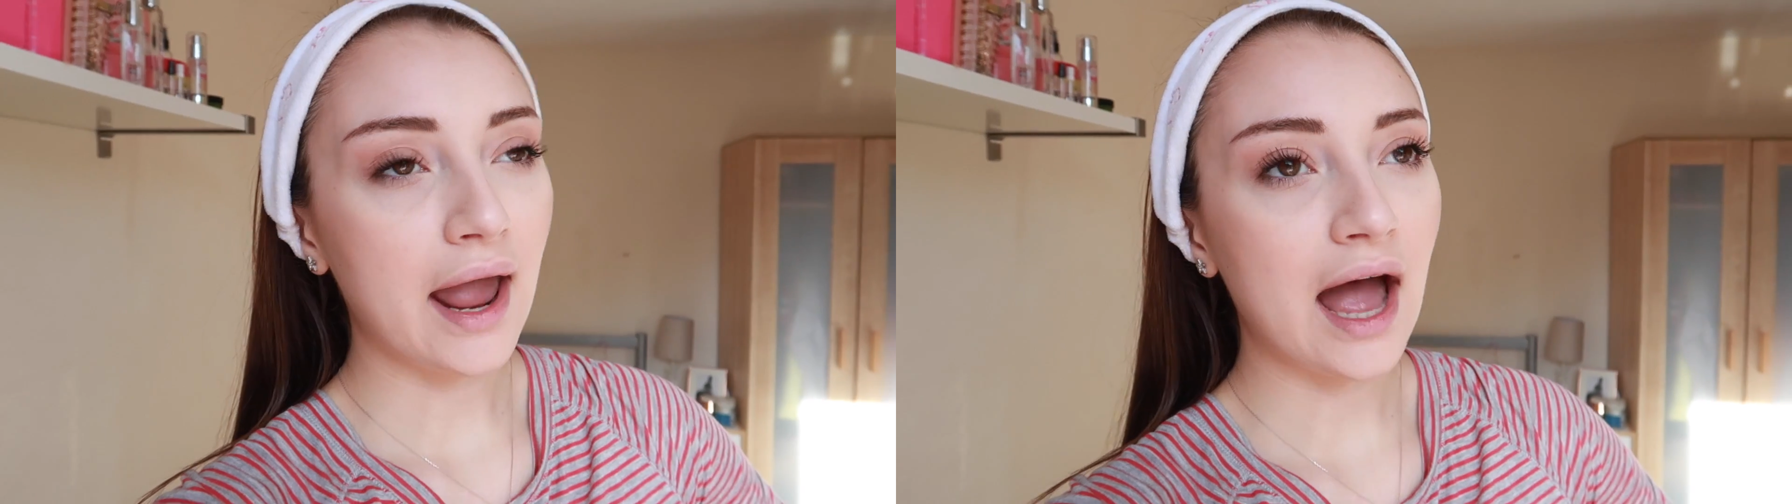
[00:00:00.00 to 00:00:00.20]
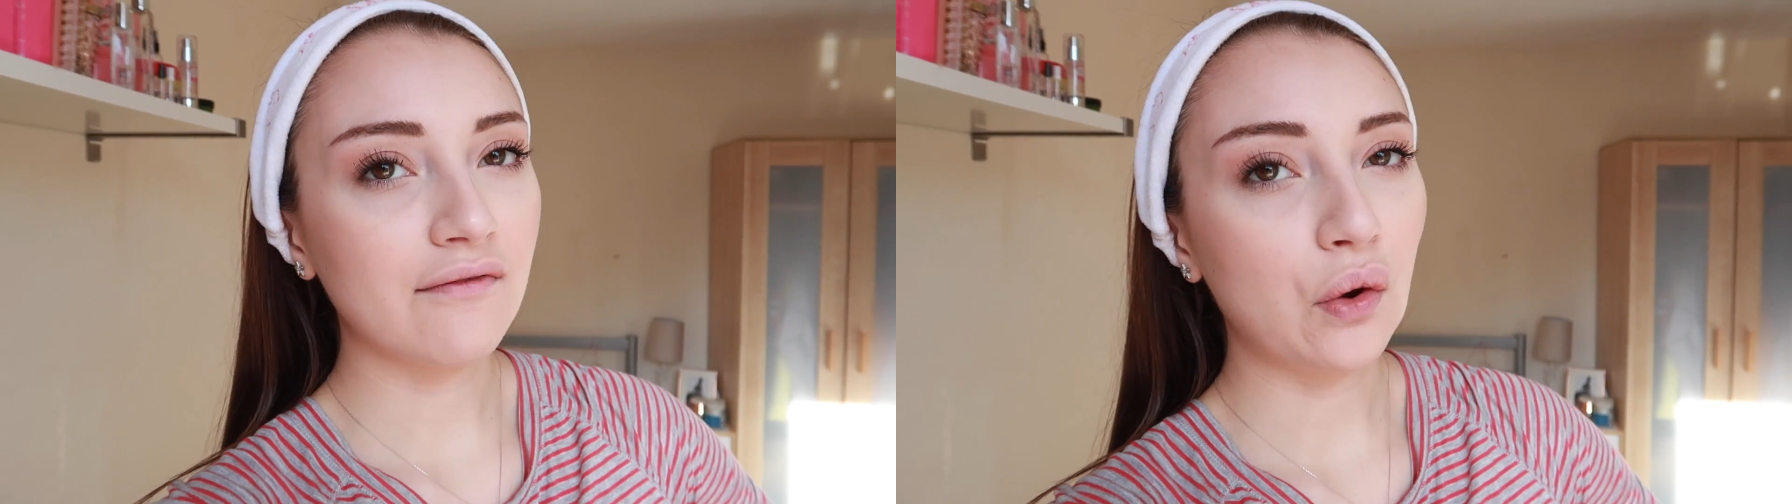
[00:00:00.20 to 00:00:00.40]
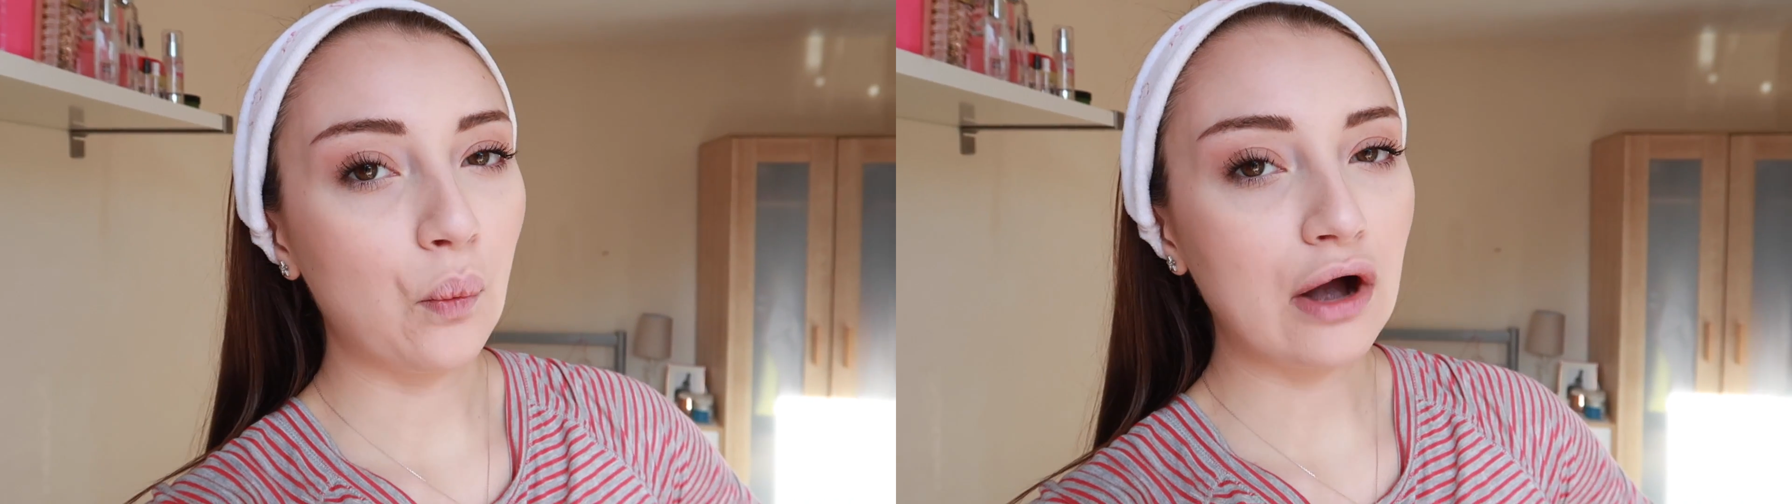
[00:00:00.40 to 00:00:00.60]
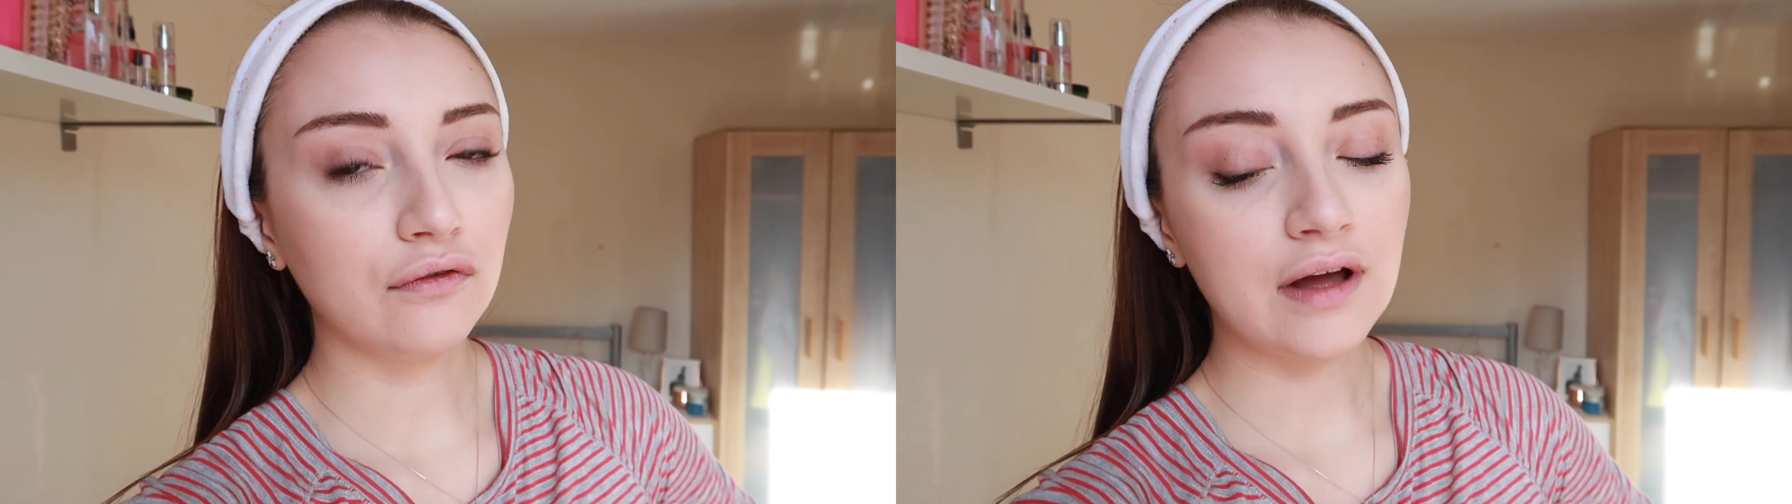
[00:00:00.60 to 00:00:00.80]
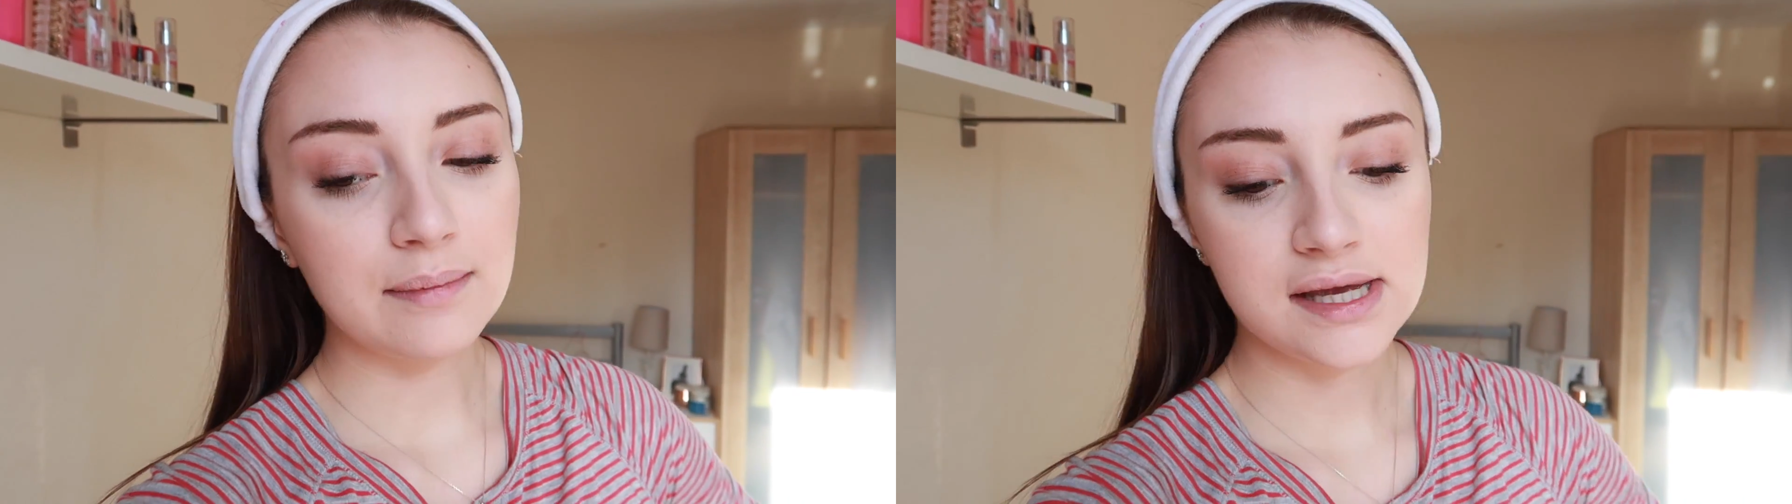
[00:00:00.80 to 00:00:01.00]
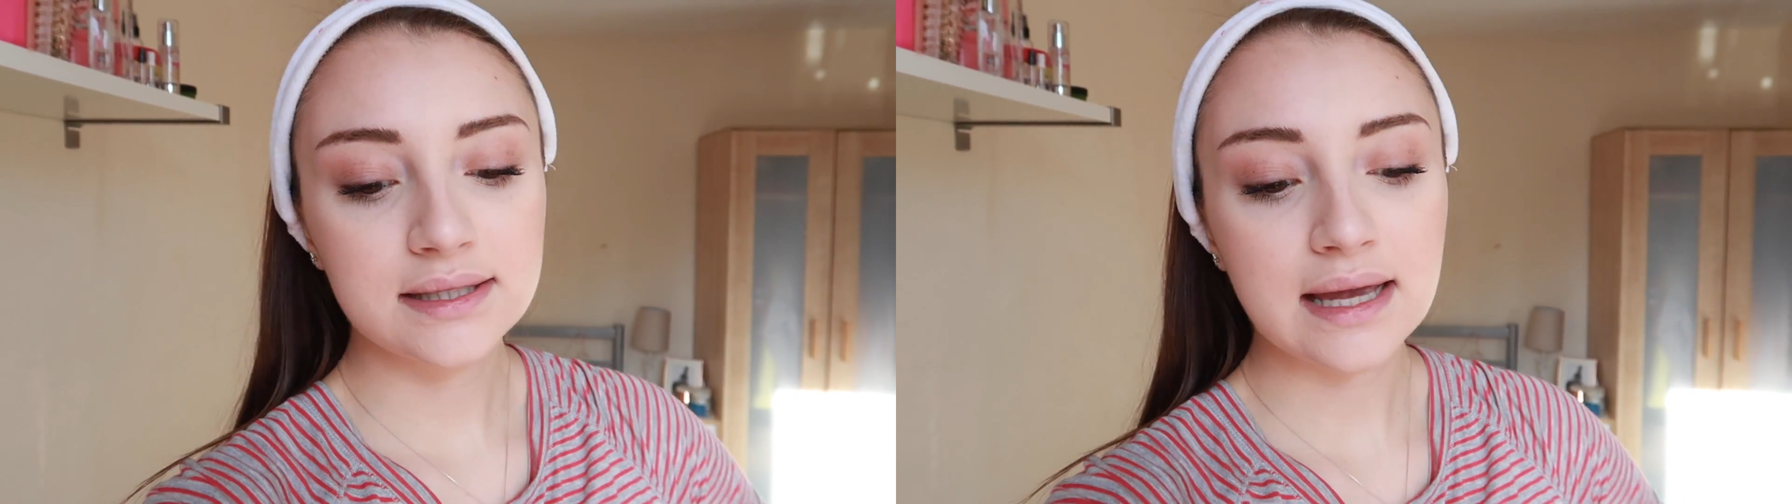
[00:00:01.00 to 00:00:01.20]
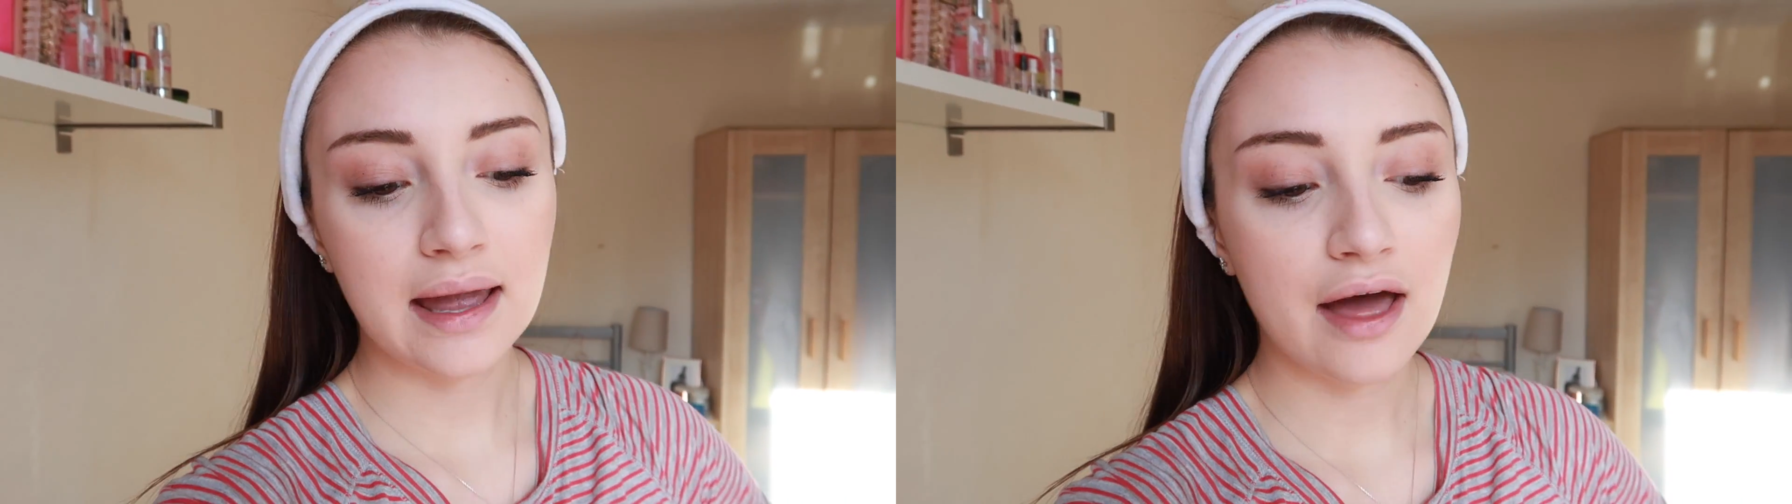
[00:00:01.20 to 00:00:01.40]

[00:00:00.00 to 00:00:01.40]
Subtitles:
I have a welfare meeting